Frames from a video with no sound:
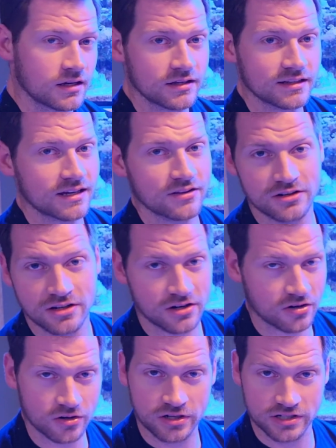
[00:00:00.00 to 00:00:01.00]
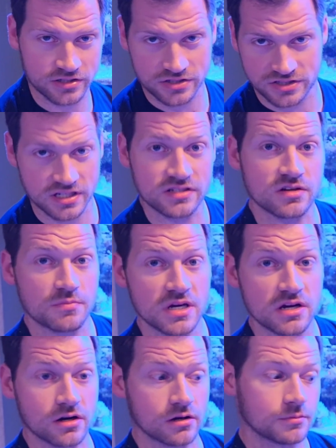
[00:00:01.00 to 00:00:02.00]
Now they're not all going to just
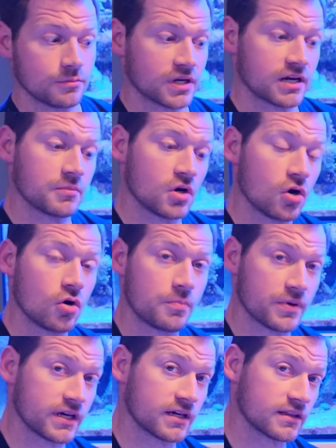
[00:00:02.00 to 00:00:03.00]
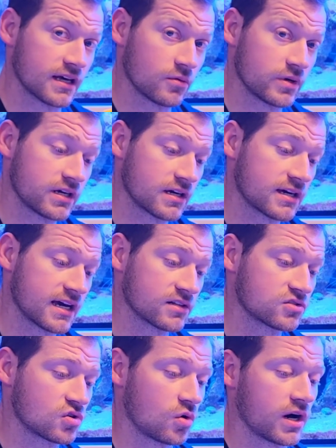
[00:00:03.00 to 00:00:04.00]
disappear, but I'm hoping that we can
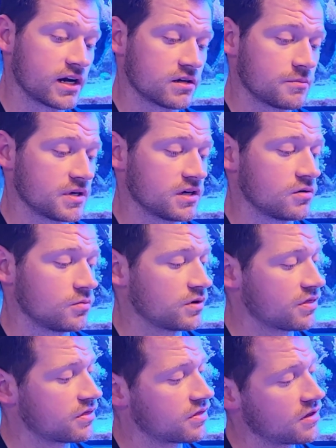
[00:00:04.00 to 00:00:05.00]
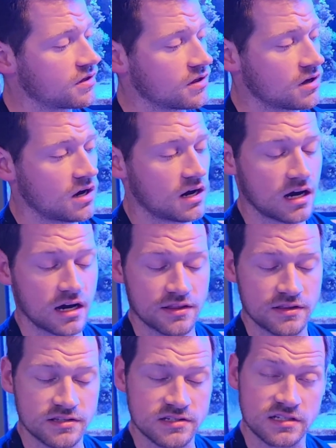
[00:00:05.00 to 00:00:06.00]
catch quite a bit with
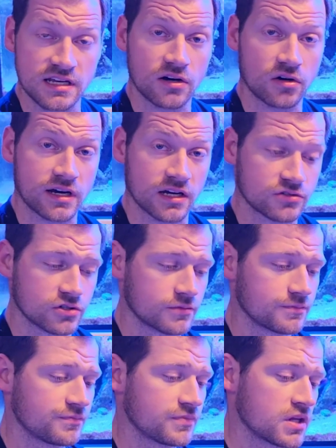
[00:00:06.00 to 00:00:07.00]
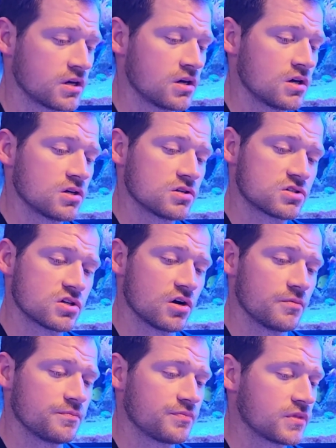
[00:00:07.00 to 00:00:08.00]
this snail catcher. So
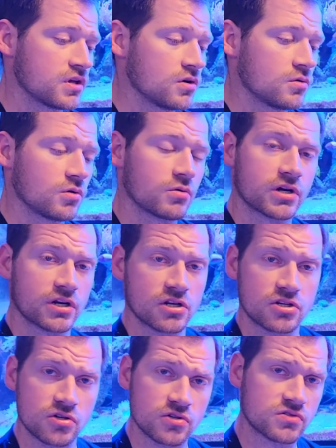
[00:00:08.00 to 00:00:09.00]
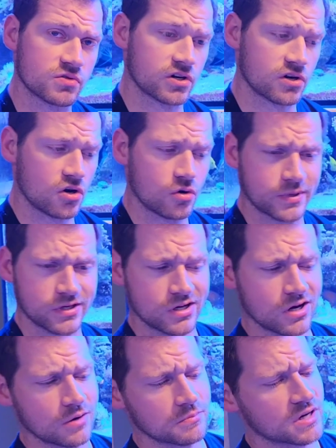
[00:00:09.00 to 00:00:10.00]
what we're going to do is we're going to open it
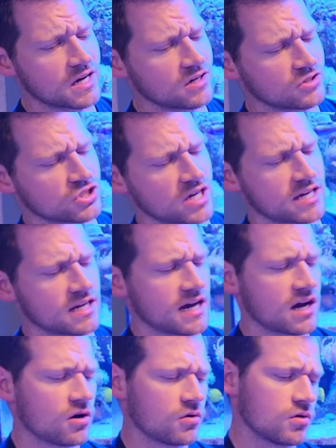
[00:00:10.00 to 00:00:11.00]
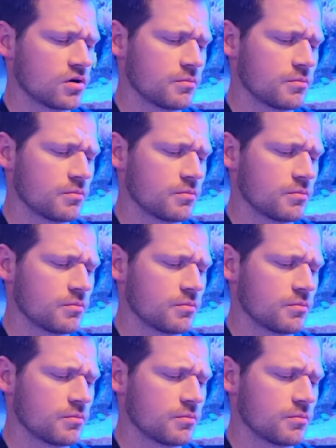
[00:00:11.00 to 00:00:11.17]
up, kind of check it out,